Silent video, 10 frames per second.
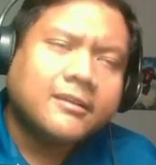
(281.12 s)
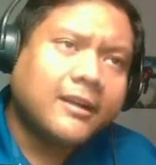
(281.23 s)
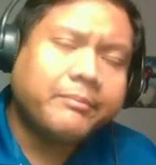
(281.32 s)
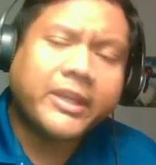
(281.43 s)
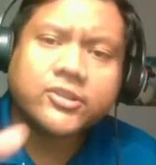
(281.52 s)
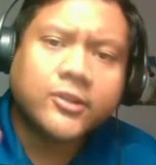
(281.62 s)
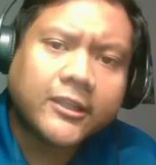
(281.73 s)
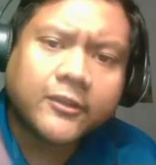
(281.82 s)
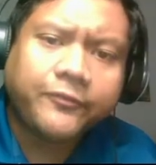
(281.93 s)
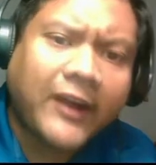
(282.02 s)
make sure
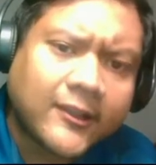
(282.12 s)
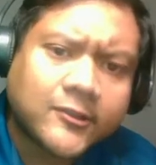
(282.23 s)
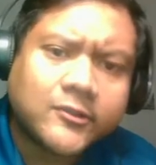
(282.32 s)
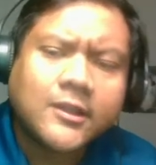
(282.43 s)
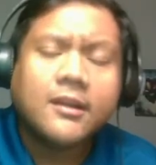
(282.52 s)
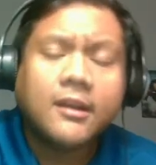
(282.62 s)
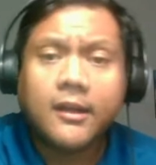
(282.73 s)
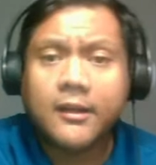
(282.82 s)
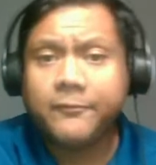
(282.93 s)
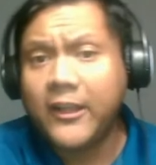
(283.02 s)
that you follow
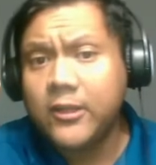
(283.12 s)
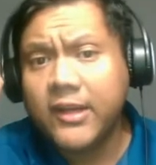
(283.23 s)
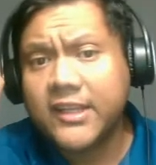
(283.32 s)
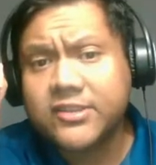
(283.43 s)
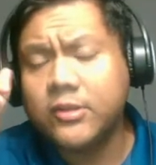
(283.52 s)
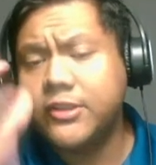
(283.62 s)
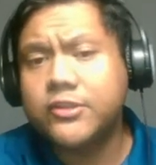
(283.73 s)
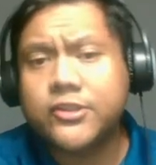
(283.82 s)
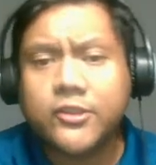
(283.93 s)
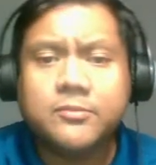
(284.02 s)
us on
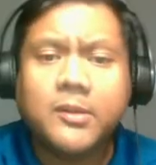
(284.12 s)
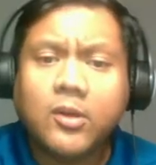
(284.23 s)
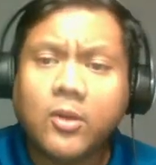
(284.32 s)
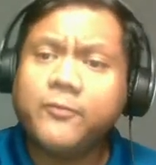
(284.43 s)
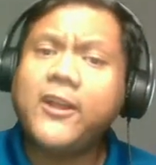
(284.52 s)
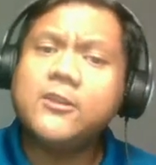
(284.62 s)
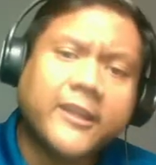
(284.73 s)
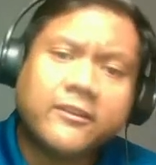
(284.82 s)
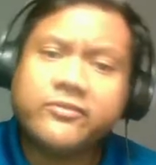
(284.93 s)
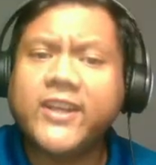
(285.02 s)
YouTube or follow
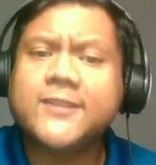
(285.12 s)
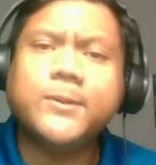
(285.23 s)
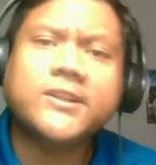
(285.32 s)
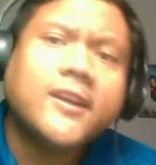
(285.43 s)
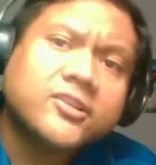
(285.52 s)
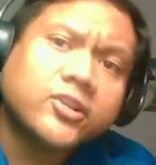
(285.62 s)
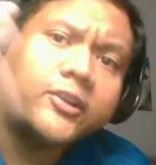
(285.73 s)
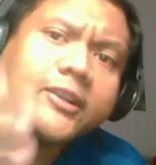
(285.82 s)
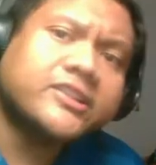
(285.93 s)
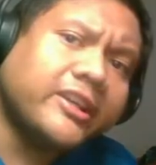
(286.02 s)
me on Facebook so
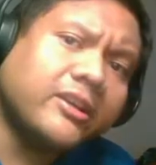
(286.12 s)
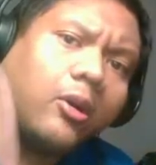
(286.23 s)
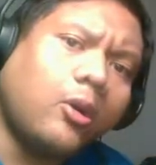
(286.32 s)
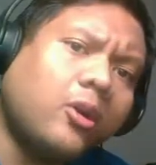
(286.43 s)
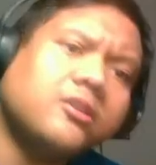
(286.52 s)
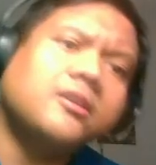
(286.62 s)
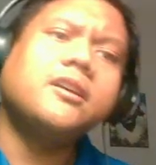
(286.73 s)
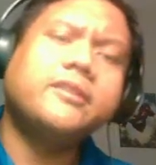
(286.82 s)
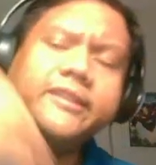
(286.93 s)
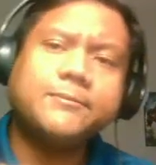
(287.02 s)
you can see all
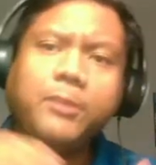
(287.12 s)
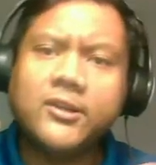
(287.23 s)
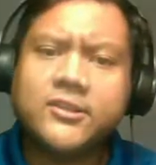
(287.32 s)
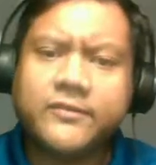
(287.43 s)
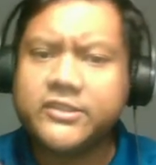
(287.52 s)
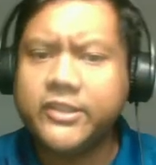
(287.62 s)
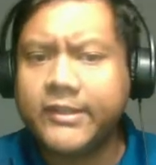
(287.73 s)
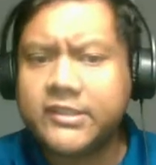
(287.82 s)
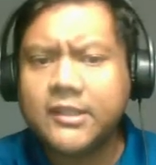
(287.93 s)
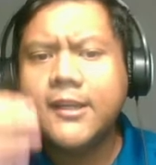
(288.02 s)
these parts of the
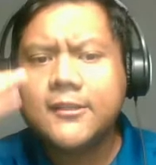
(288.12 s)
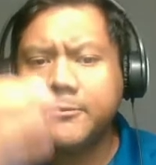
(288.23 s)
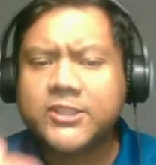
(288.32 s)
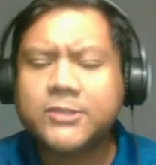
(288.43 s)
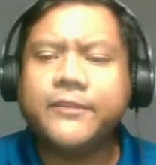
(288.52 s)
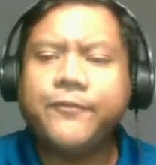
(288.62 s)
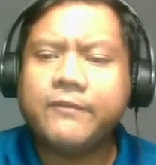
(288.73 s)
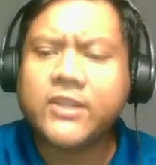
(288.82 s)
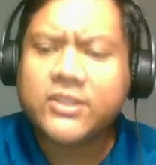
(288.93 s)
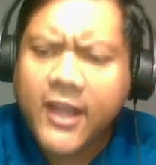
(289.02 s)
series. So bishop c5.
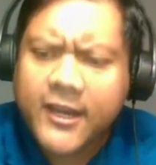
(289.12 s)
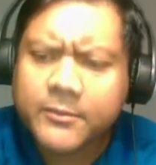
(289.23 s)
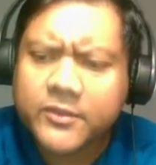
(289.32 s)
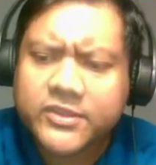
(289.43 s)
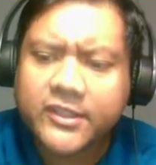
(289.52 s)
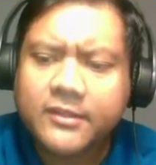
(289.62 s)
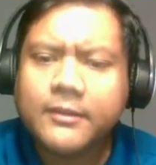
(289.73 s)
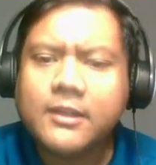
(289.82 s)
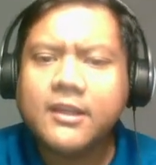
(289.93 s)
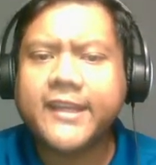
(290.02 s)
There's a lot of moves here.
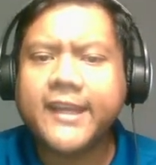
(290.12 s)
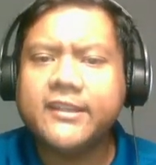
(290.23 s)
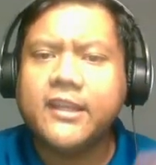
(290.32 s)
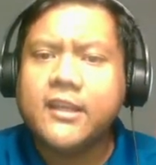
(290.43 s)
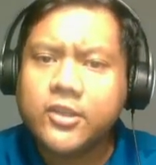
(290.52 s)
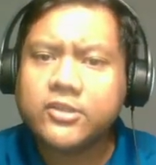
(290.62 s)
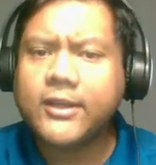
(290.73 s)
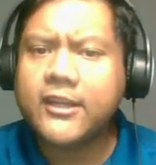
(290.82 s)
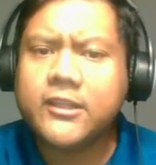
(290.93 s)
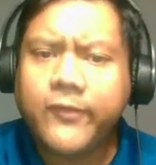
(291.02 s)
Again, you
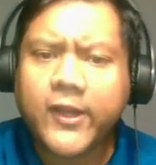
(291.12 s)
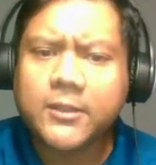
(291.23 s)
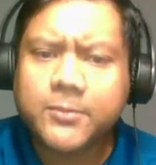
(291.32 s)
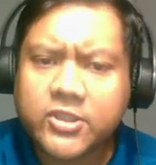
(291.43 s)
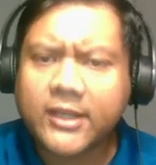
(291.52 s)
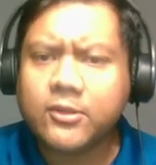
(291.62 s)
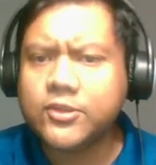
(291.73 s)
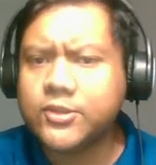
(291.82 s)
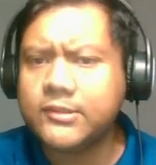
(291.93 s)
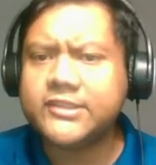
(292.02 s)
try to develop, you try to
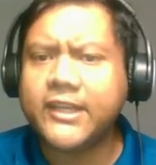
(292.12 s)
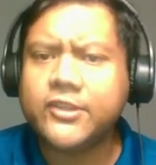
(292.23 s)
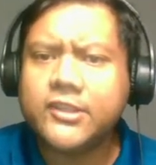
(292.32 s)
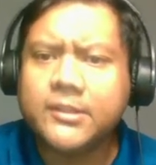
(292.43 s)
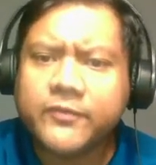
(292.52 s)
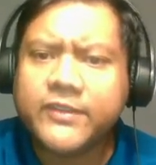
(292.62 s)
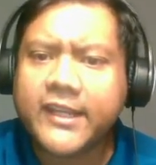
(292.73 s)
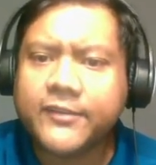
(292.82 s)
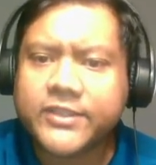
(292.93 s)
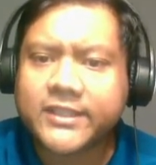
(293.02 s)
control the center. The move knight
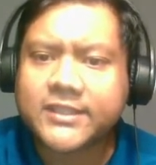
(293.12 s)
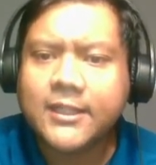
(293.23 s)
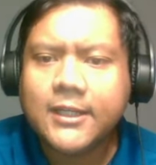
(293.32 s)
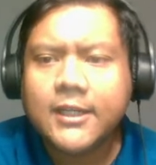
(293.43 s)
f6.